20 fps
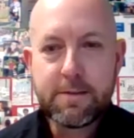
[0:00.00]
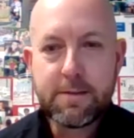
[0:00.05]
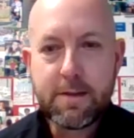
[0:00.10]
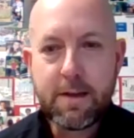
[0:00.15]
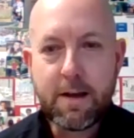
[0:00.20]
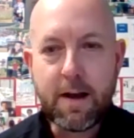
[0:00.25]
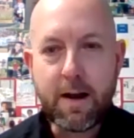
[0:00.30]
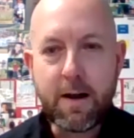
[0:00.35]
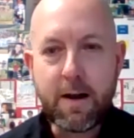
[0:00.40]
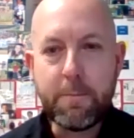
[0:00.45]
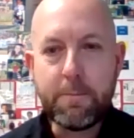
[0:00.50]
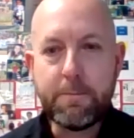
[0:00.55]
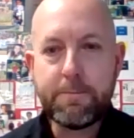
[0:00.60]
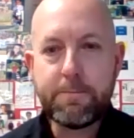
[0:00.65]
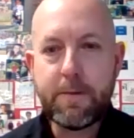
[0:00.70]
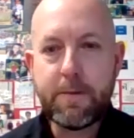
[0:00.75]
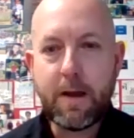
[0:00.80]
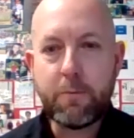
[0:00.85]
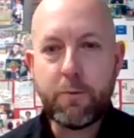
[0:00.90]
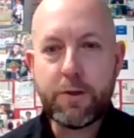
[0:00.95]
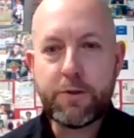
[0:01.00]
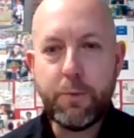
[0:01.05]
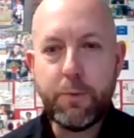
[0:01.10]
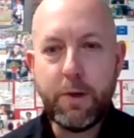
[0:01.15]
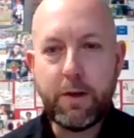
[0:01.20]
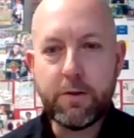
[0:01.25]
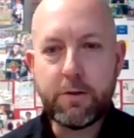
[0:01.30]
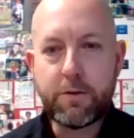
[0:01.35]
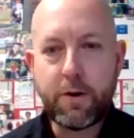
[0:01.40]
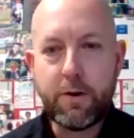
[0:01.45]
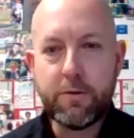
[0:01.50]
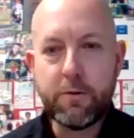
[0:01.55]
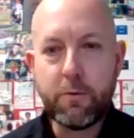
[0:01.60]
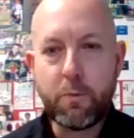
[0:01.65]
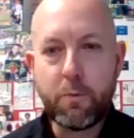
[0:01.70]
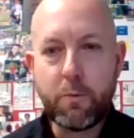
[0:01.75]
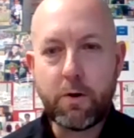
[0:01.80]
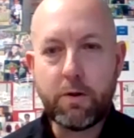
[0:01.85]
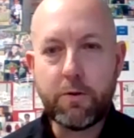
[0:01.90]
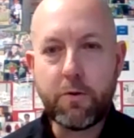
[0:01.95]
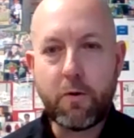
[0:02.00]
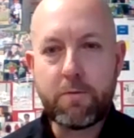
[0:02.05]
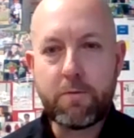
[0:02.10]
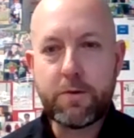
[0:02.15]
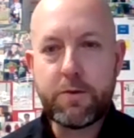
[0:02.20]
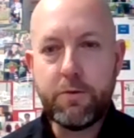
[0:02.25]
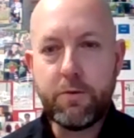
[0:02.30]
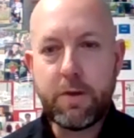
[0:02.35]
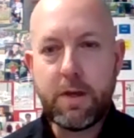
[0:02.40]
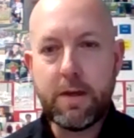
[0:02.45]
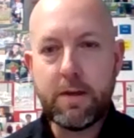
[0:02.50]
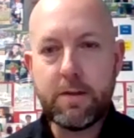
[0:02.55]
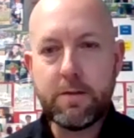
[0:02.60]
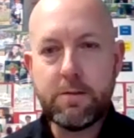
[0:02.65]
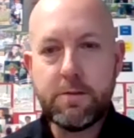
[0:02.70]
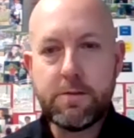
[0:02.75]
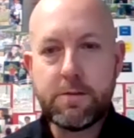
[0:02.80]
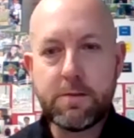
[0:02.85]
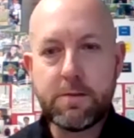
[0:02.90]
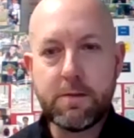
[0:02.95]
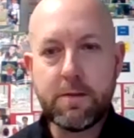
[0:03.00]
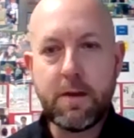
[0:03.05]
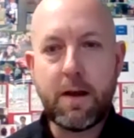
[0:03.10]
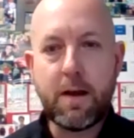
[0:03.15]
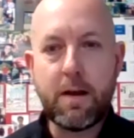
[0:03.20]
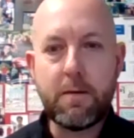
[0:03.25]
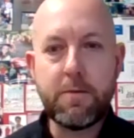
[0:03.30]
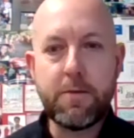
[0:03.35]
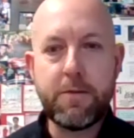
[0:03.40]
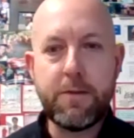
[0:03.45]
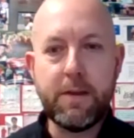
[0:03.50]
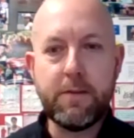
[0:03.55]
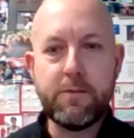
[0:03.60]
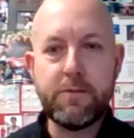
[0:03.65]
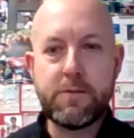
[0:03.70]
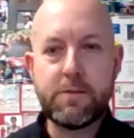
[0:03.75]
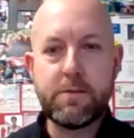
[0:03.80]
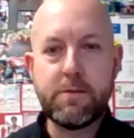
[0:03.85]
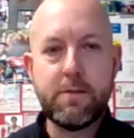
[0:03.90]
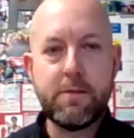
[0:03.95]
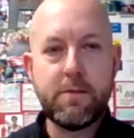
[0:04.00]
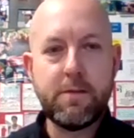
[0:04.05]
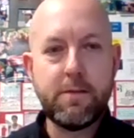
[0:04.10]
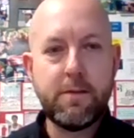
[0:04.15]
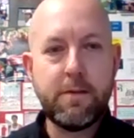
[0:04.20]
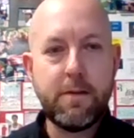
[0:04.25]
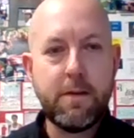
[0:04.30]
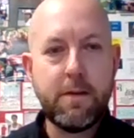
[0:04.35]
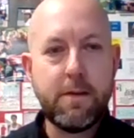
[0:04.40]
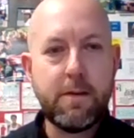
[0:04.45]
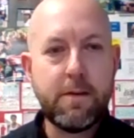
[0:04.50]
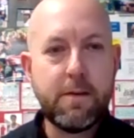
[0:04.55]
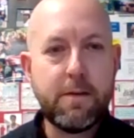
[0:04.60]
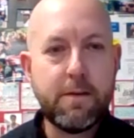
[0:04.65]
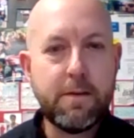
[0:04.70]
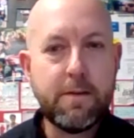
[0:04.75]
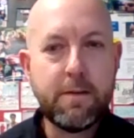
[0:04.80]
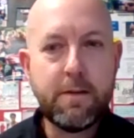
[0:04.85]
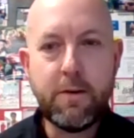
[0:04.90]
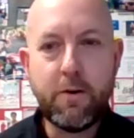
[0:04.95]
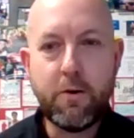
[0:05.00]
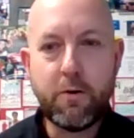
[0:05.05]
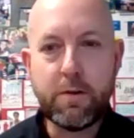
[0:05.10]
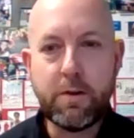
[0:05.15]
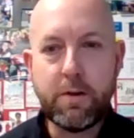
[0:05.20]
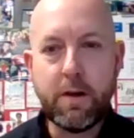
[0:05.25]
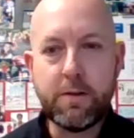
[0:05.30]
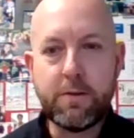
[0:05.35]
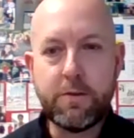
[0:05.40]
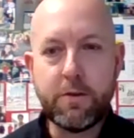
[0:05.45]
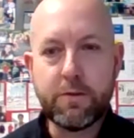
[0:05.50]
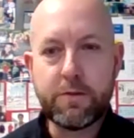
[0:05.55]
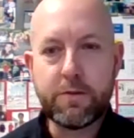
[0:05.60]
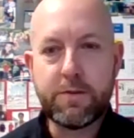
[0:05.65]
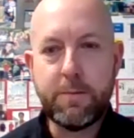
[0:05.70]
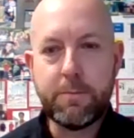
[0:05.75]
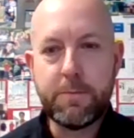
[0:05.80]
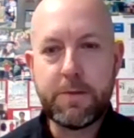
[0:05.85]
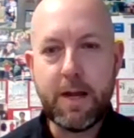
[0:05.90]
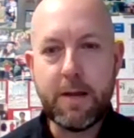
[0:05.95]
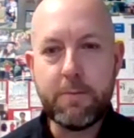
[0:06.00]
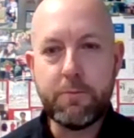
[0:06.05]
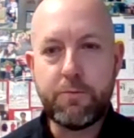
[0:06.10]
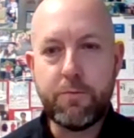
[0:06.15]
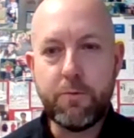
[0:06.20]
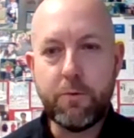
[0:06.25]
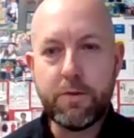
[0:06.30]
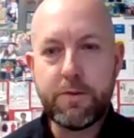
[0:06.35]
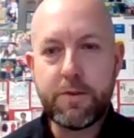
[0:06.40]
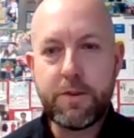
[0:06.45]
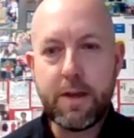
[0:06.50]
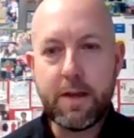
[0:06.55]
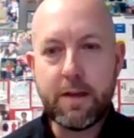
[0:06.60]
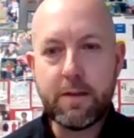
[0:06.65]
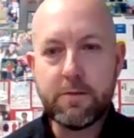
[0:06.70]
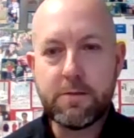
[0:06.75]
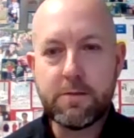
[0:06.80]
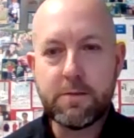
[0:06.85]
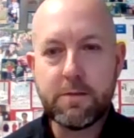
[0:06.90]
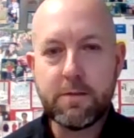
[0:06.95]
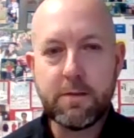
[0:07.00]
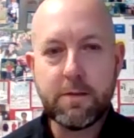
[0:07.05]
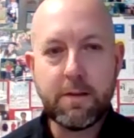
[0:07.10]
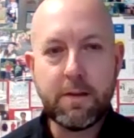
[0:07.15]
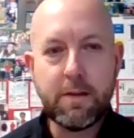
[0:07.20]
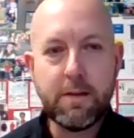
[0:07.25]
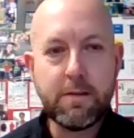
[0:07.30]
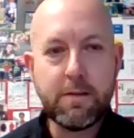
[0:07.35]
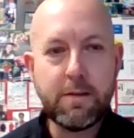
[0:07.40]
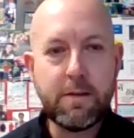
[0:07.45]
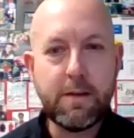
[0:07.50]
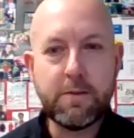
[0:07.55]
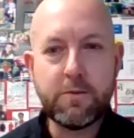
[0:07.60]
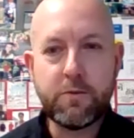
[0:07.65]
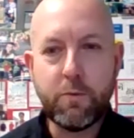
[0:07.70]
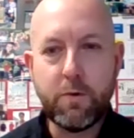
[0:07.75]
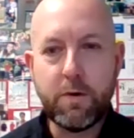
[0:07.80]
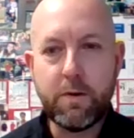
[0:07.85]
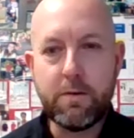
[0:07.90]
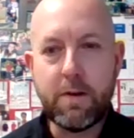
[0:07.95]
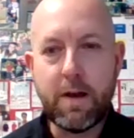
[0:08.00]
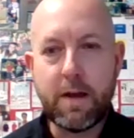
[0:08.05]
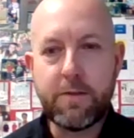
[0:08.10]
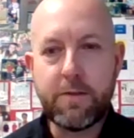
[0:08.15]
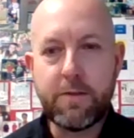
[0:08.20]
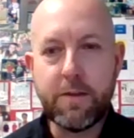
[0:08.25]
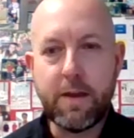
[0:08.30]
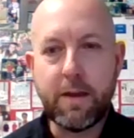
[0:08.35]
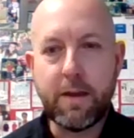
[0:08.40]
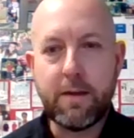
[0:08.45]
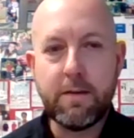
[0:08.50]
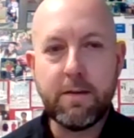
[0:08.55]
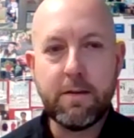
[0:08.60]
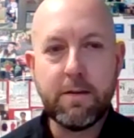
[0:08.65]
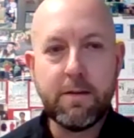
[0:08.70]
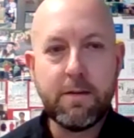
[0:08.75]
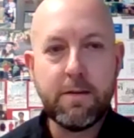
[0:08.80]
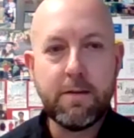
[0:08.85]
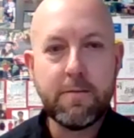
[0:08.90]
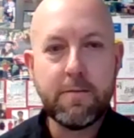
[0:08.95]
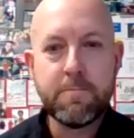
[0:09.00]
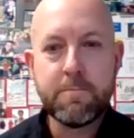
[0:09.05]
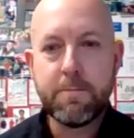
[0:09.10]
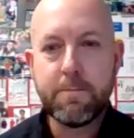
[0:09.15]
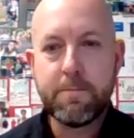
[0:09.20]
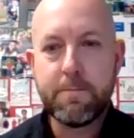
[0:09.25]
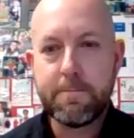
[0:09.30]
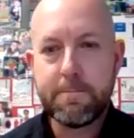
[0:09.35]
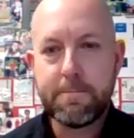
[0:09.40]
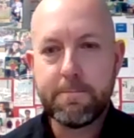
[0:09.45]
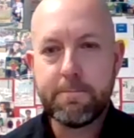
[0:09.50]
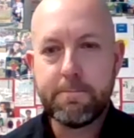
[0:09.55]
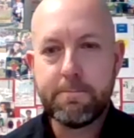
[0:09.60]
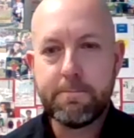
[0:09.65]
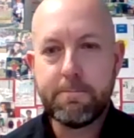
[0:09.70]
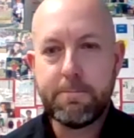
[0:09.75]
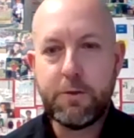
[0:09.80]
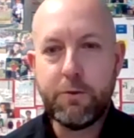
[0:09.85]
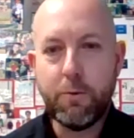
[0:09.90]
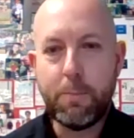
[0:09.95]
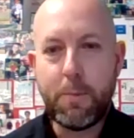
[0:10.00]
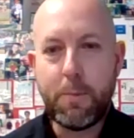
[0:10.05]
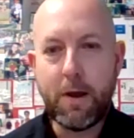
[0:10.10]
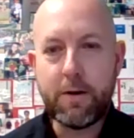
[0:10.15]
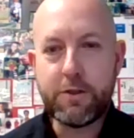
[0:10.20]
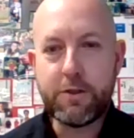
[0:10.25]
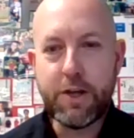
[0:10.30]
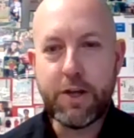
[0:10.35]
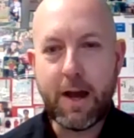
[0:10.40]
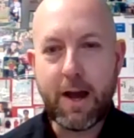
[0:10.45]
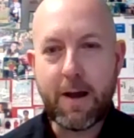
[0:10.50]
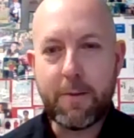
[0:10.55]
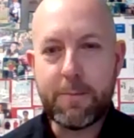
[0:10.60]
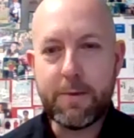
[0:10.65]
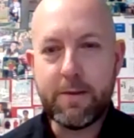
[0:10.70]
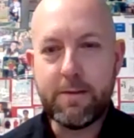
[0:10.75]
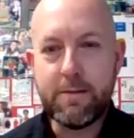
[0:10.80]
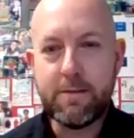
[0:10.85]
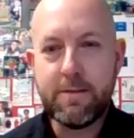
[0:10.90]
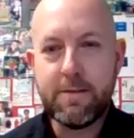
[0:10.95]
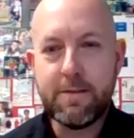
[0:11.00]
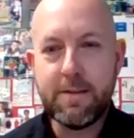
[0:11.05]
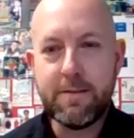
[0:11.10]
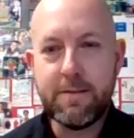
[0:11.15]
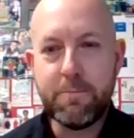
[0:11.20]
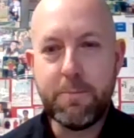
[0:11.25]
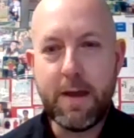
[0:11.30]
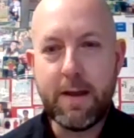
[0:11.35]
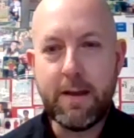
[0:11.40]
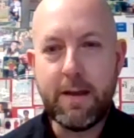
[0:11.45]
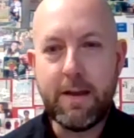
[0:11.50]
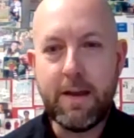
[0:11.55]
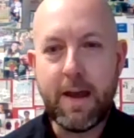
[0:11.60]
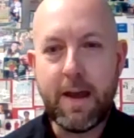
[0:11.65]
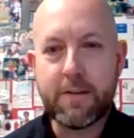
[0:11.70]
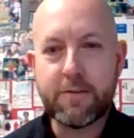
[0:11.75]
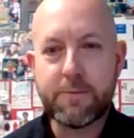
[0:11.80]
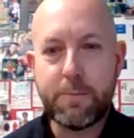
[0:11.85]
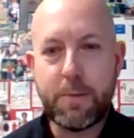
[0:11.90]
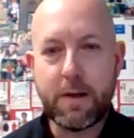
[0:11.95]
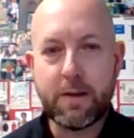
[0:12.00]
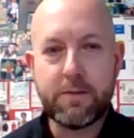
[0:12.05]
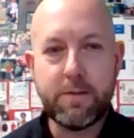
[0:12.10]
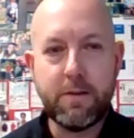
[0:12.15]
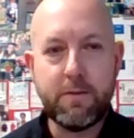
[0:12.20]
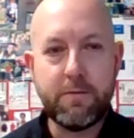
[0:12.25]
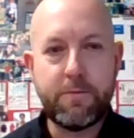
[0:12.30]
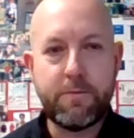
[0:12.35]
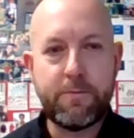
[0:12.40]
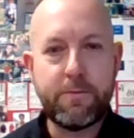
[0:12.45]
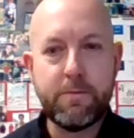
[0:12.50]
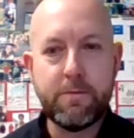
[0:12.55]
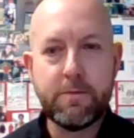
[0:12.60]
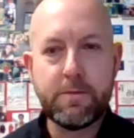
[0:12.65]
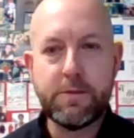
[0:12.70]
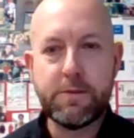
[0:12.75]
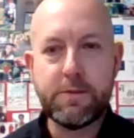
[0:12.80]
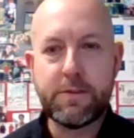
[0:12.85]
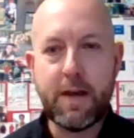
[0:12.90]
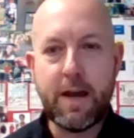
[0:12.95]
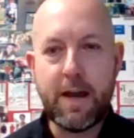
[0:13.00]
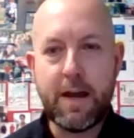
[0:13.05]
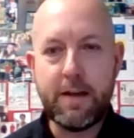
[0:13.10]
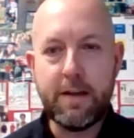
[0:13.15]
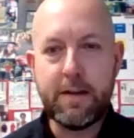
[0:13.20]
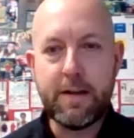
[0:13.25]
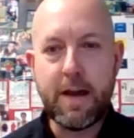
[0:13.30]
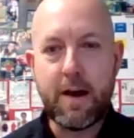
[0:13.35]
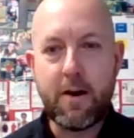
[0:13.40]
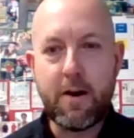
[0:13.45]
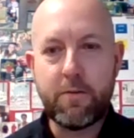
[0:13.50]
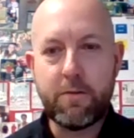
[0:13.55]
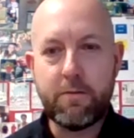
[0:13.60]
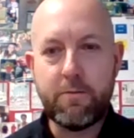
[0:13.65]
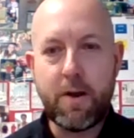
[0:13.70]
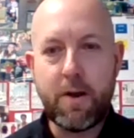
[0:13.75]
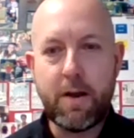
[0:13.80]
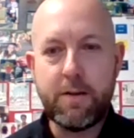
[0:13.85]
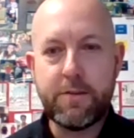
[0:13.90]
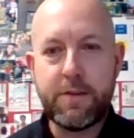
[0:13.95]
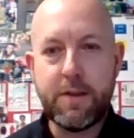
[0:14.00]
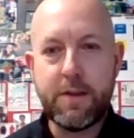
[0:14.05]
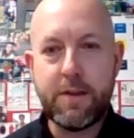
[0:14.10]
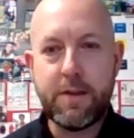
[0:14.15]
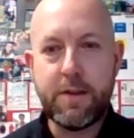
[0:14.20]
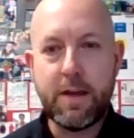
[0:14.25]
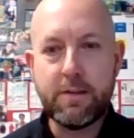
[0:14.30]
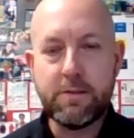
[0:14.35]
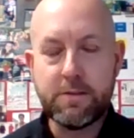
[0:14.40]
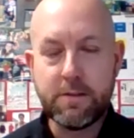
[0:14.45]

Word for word: Um, I wish we could turn the world over to kids. Uh, things, you know, adults sometimes ruin things. Kids would, I think, do a better job in, in many aspects of society now and running things.